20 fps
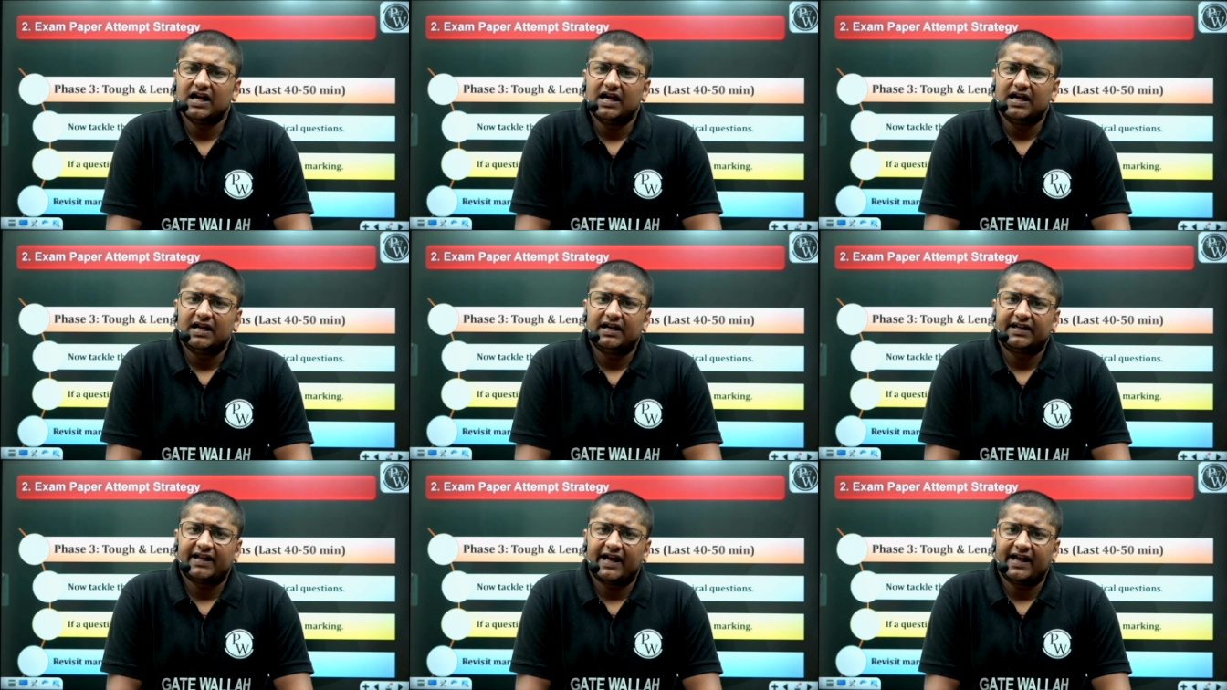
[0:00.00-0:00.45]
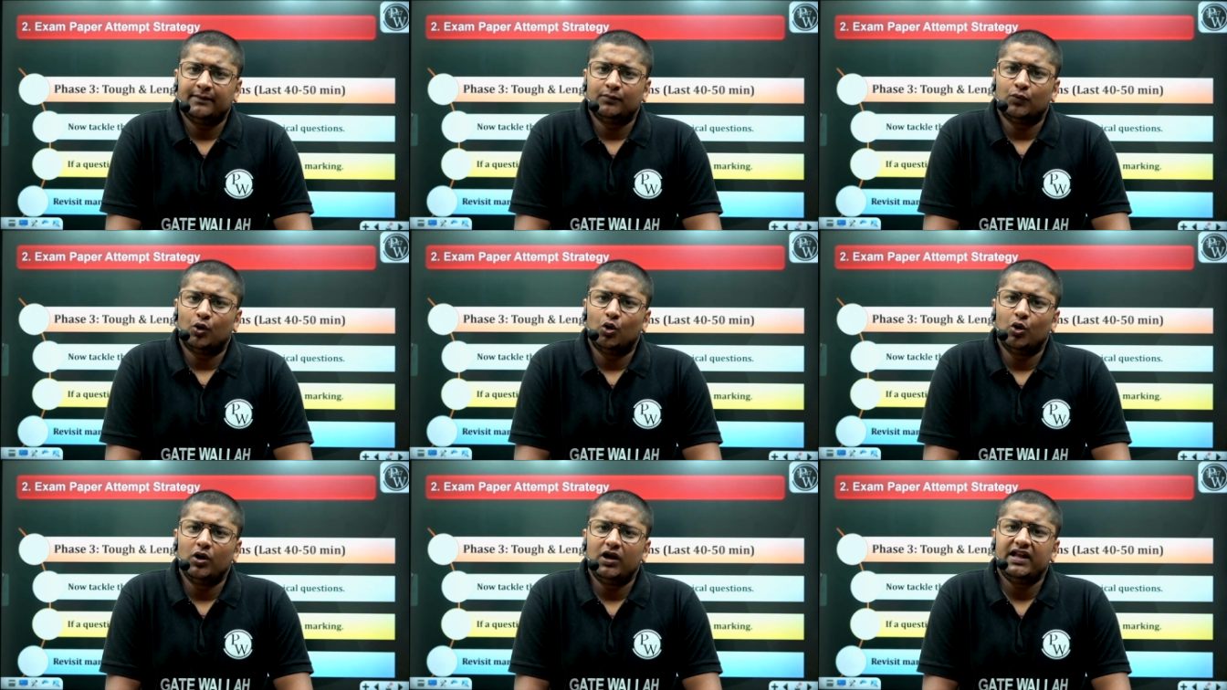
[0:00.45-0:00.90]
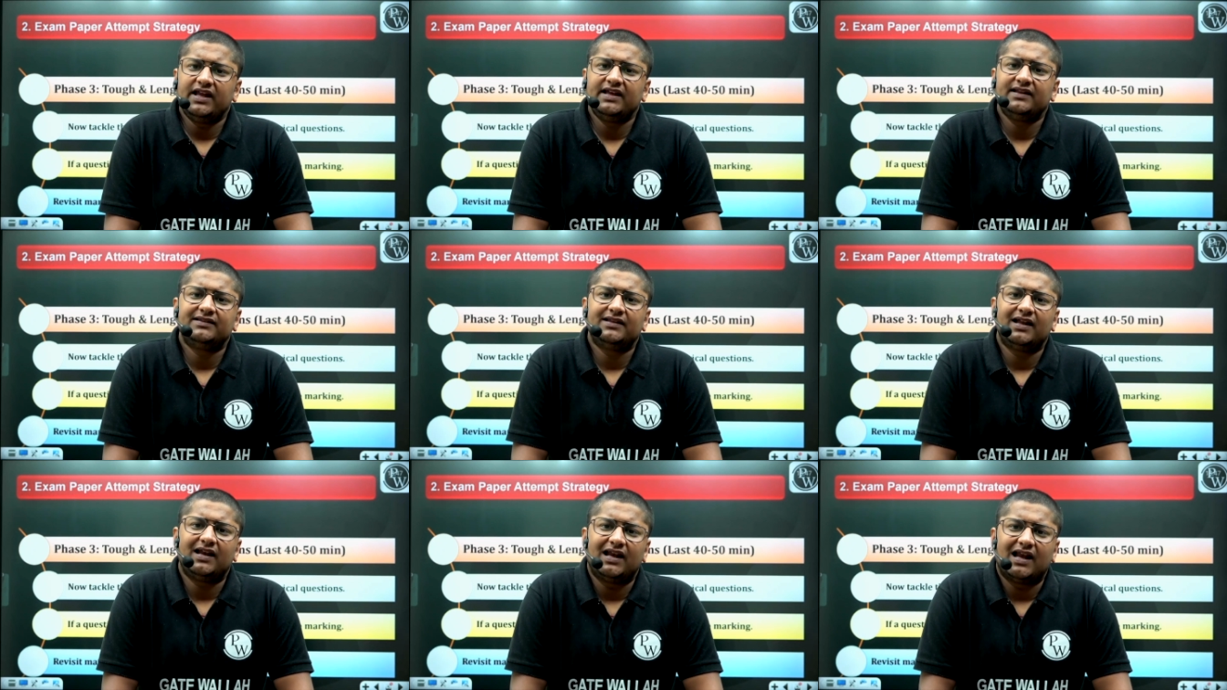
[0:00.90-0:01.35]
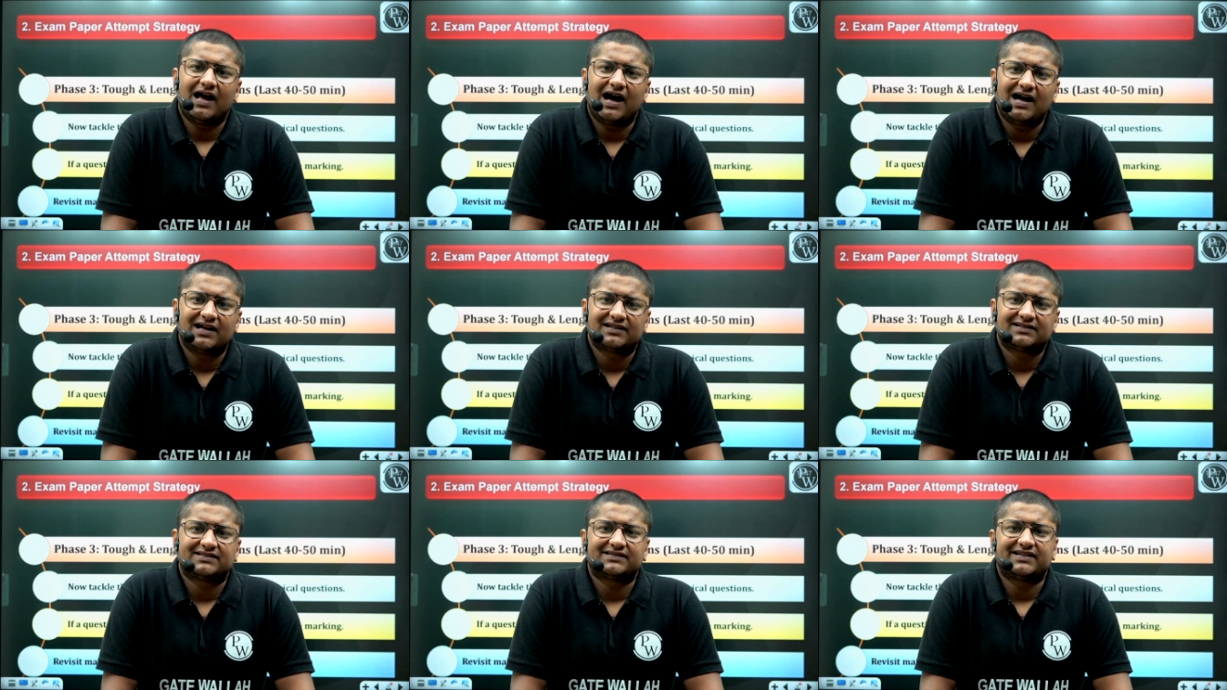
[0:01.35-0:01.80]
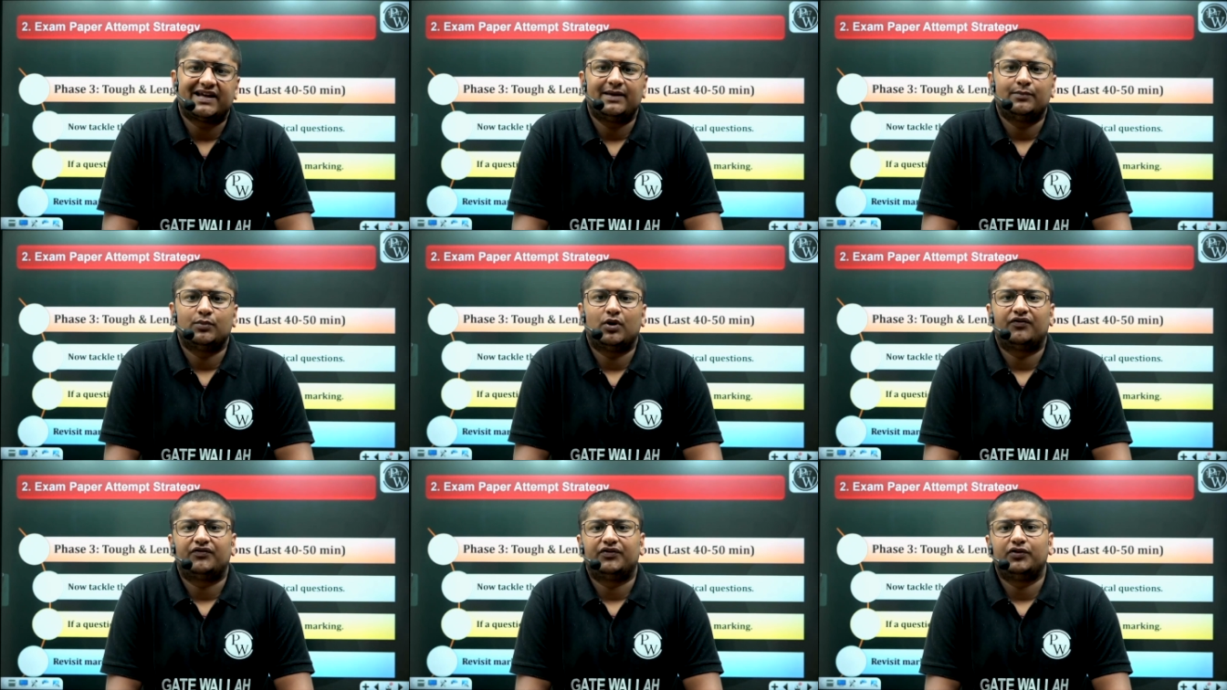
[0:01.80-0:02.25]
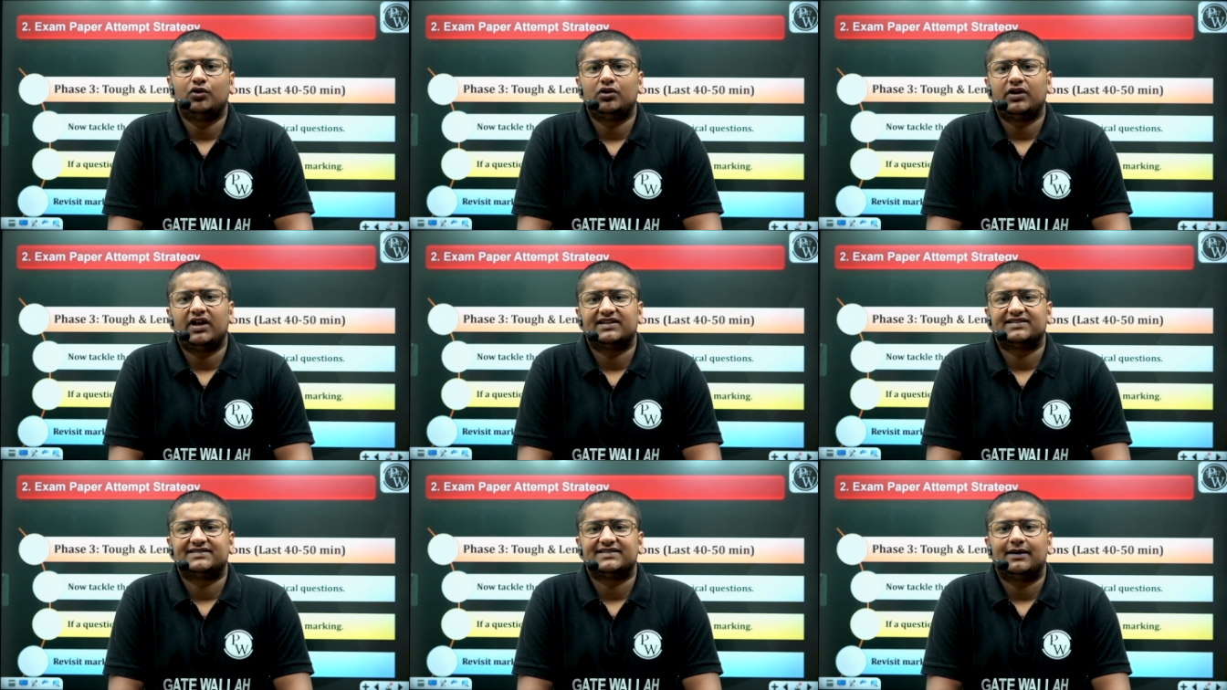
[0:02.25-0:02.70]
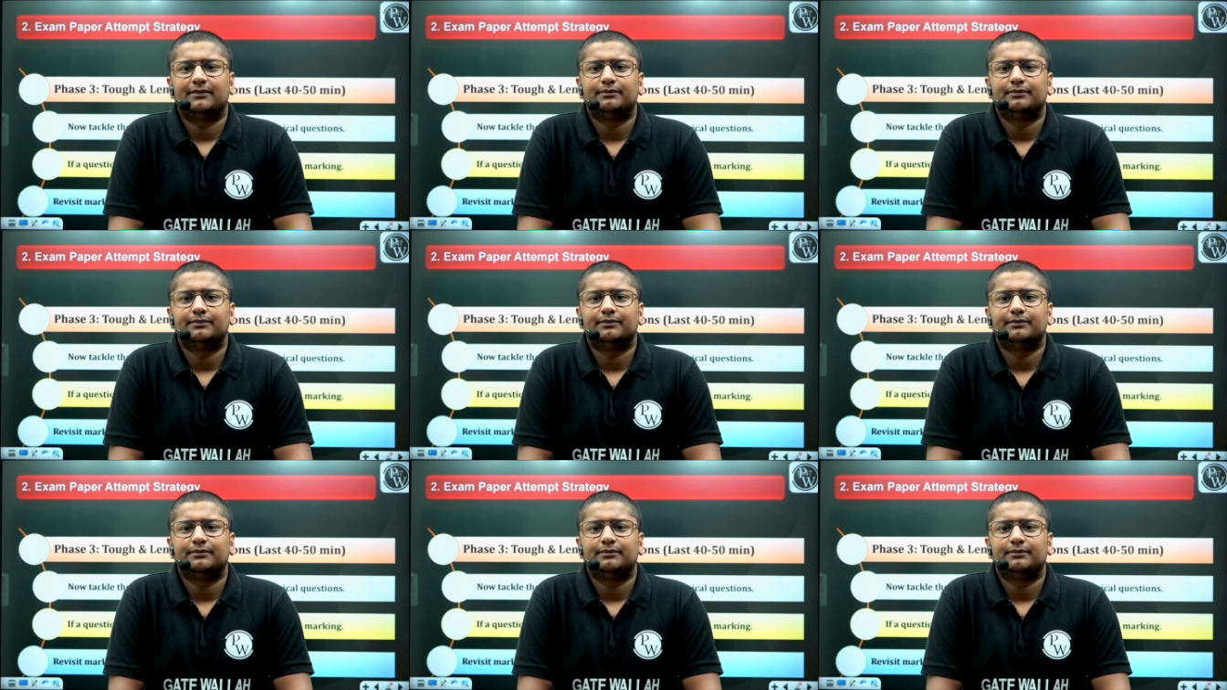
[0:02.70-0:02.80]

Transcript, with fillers: time only in the last time of your exam.